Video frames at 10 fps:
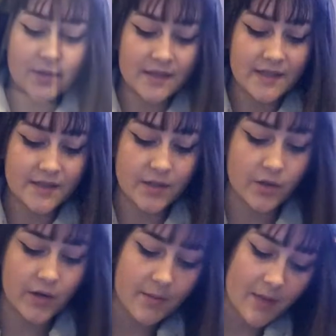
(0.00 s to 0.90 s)
Prezi to
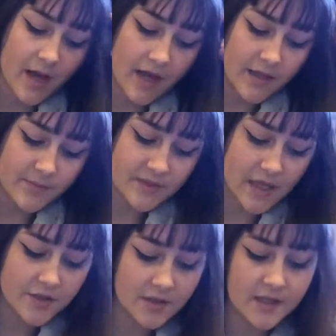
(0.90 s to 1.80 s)
create my
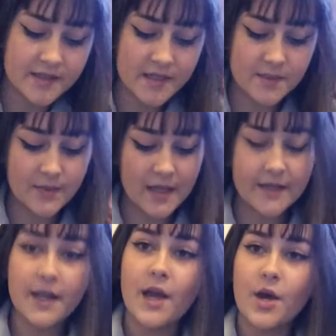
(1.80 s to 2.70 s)
potential ideas plan,